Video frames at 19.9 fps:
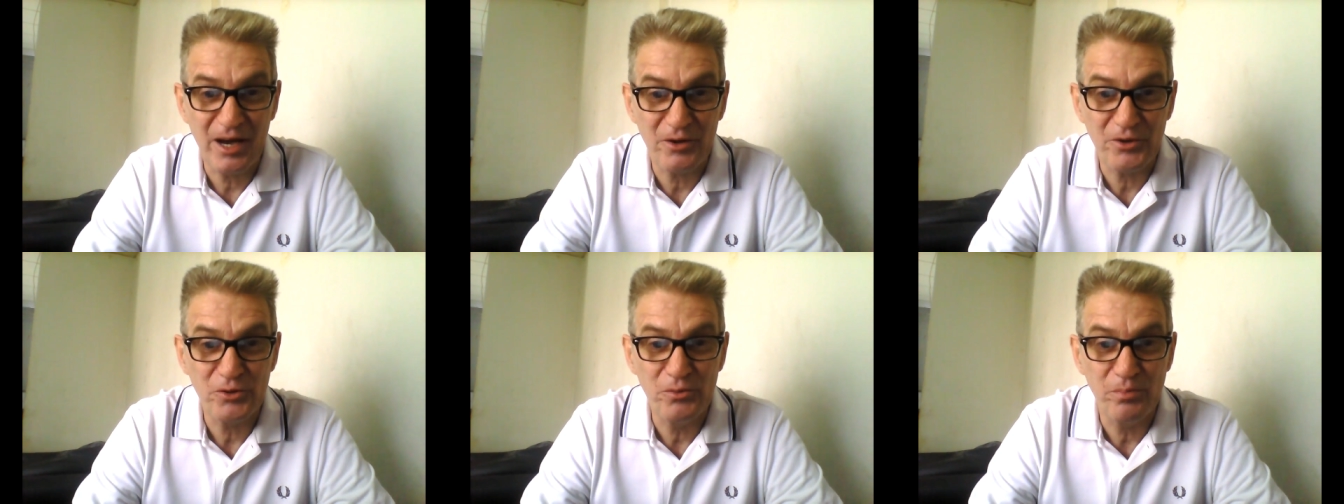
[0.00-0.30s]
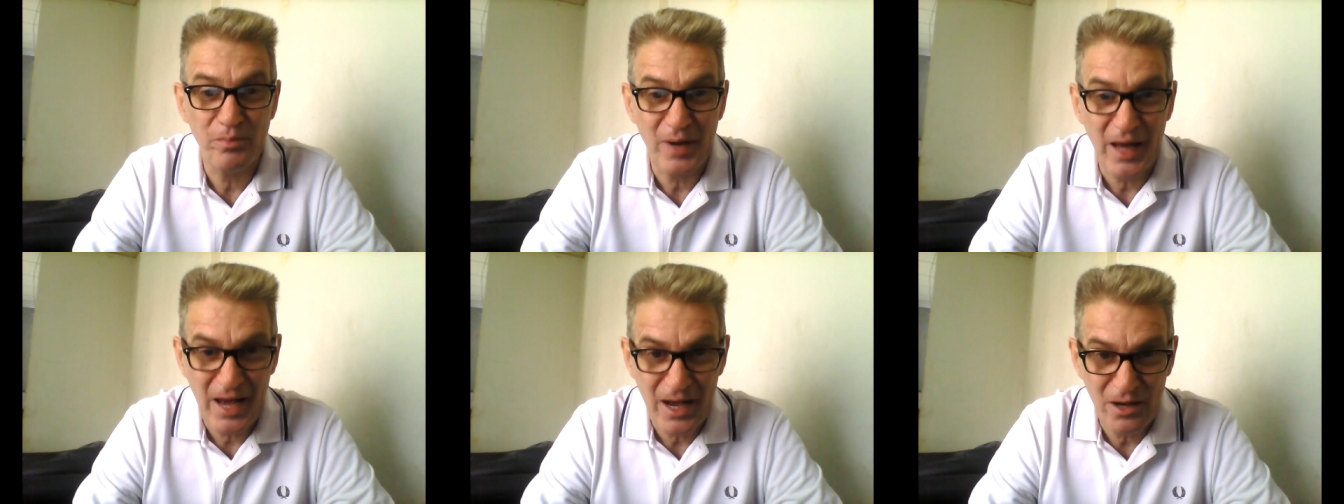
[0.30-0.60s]
ru
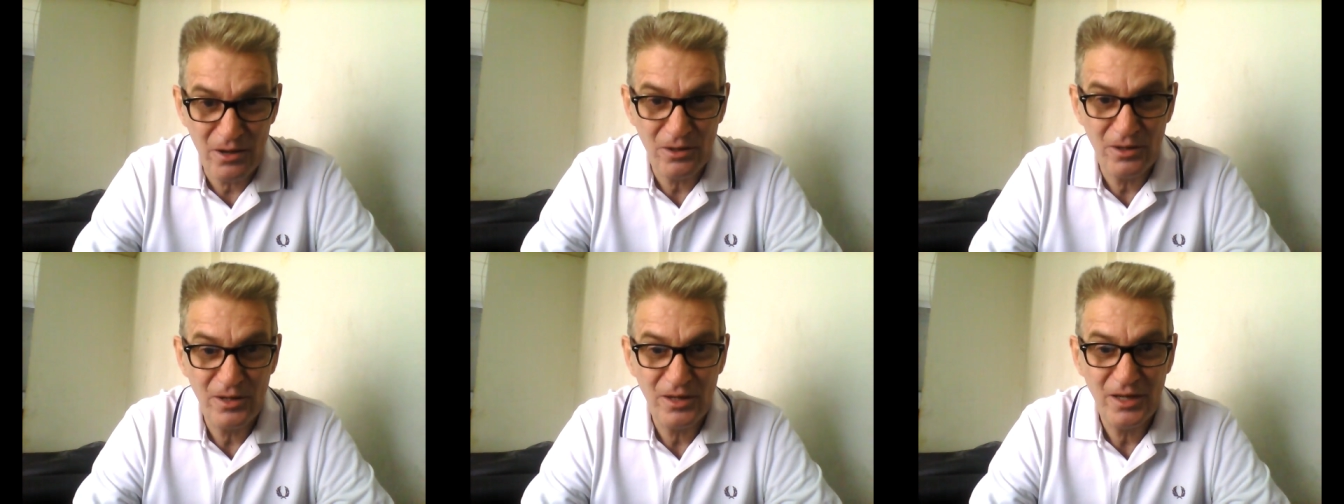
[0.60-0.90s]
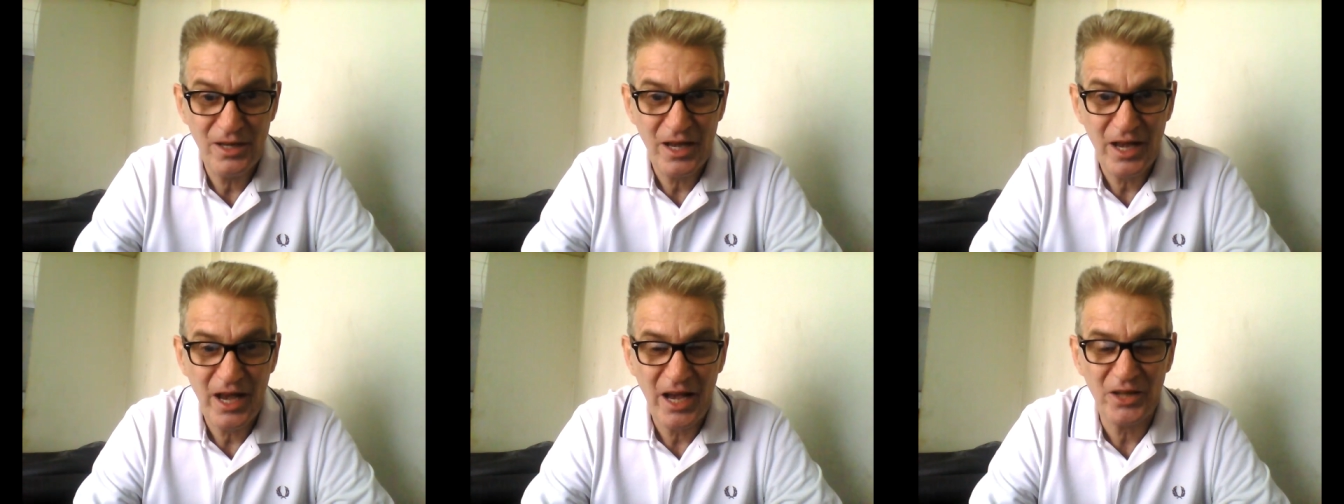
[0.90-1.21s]
plau
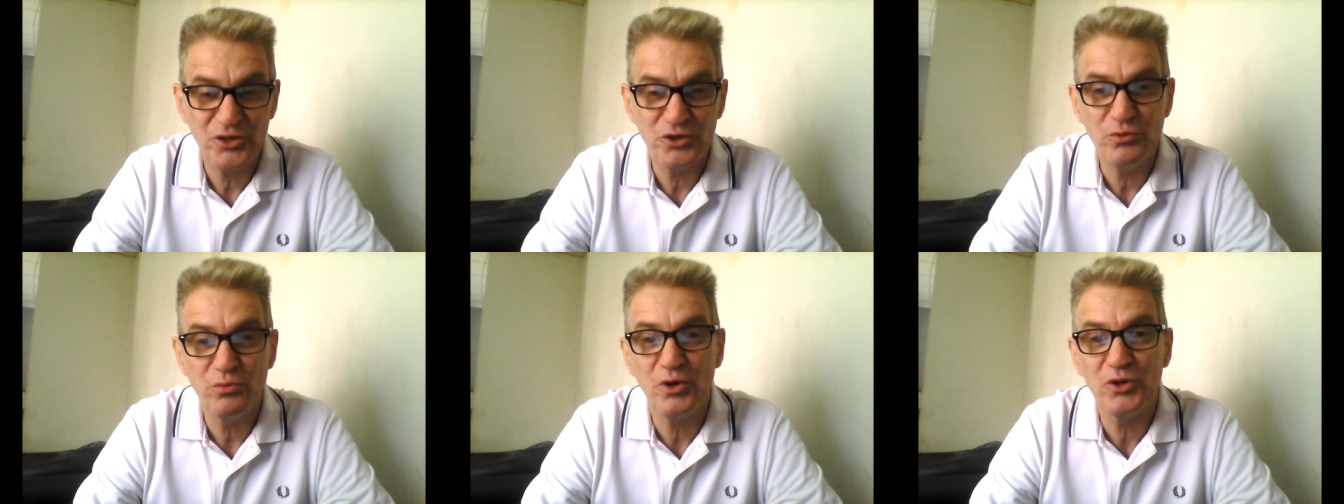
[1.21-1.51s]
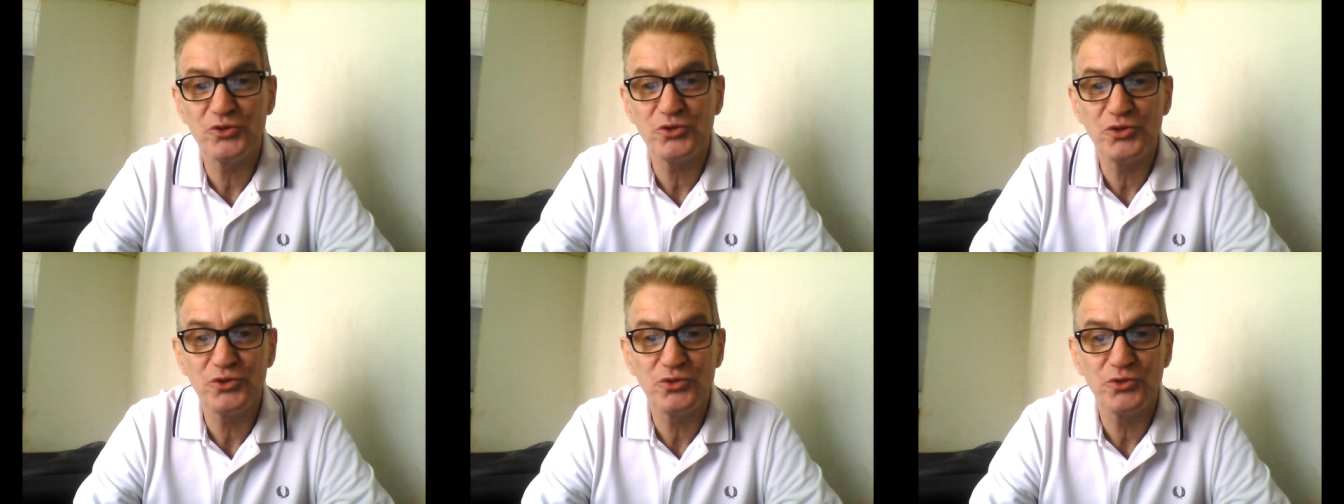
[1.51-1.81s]
and you
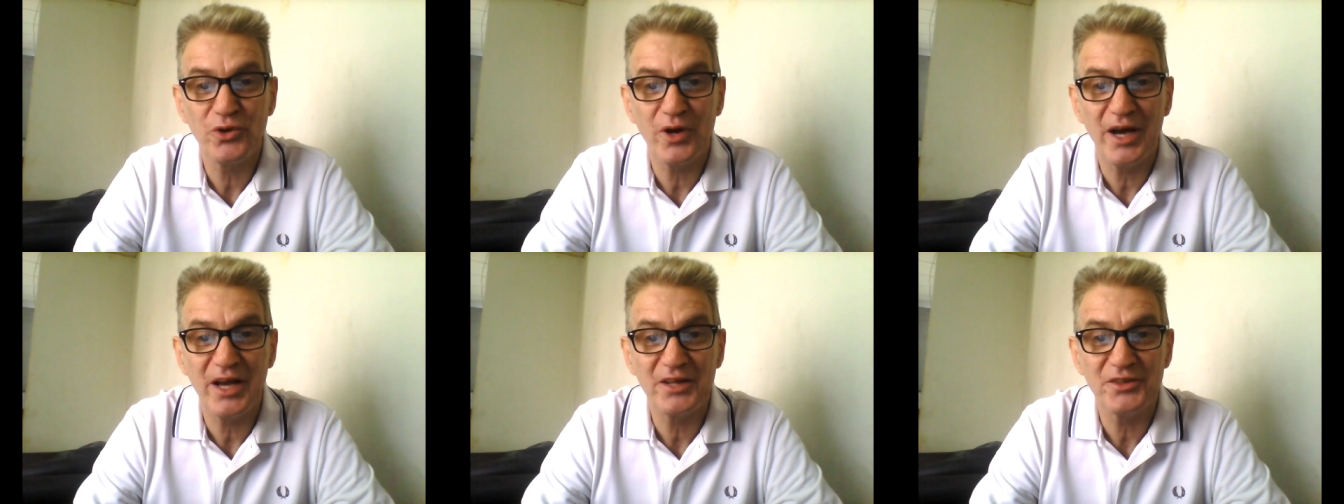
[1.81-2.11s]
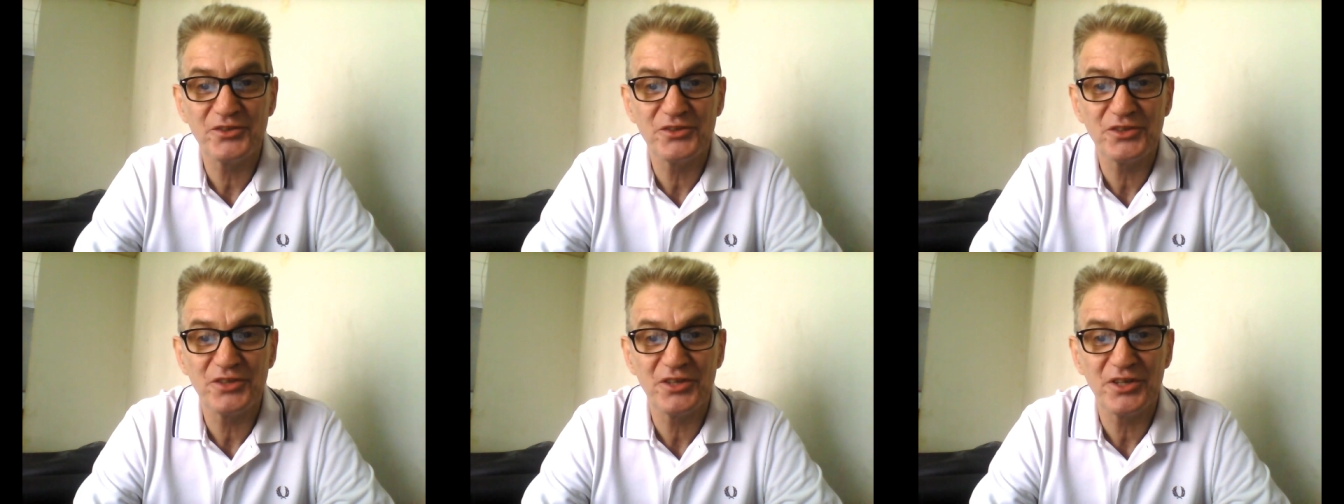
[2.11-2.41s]
wanted to
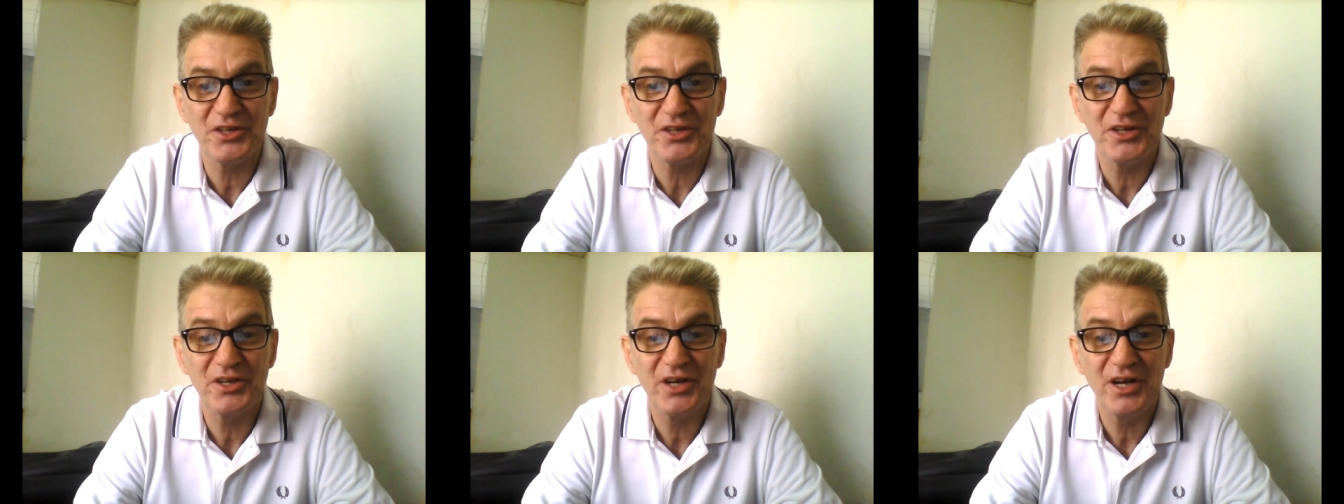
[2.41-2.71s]
answer